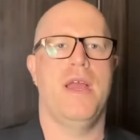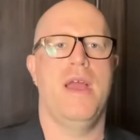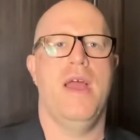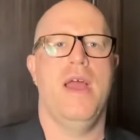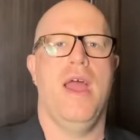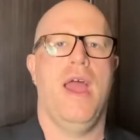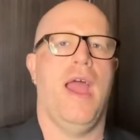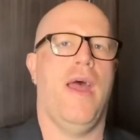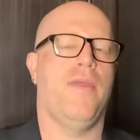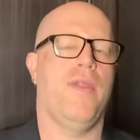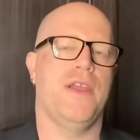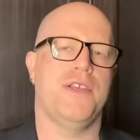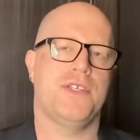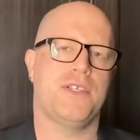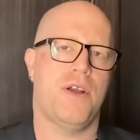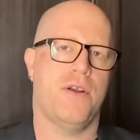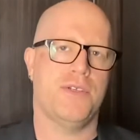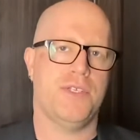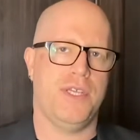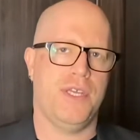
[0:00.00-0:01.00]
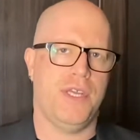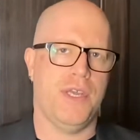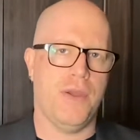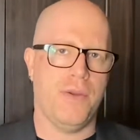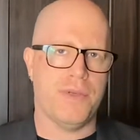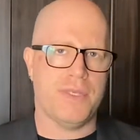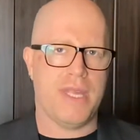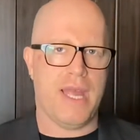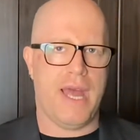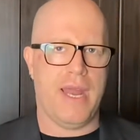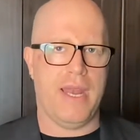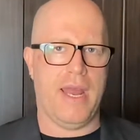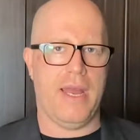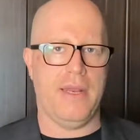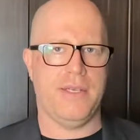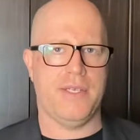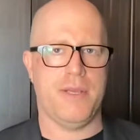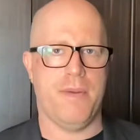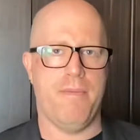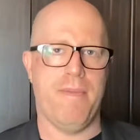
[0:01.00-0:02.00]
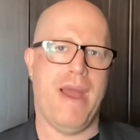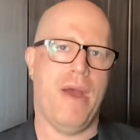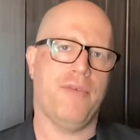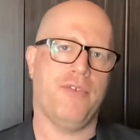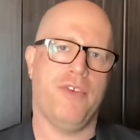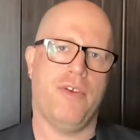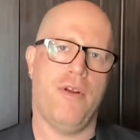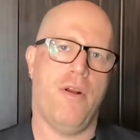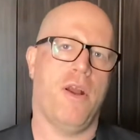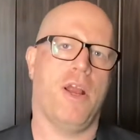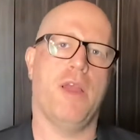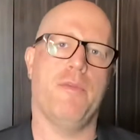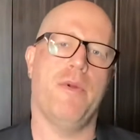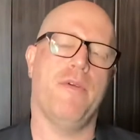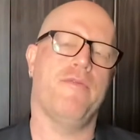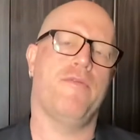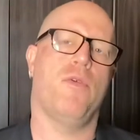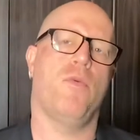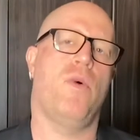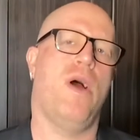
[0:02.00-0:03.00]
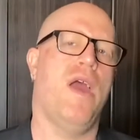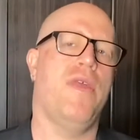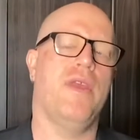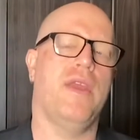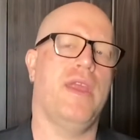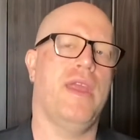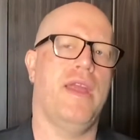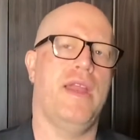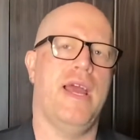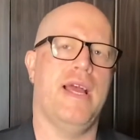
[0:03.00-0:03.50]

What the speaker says: and they start to use that to mount an argument for why the kid has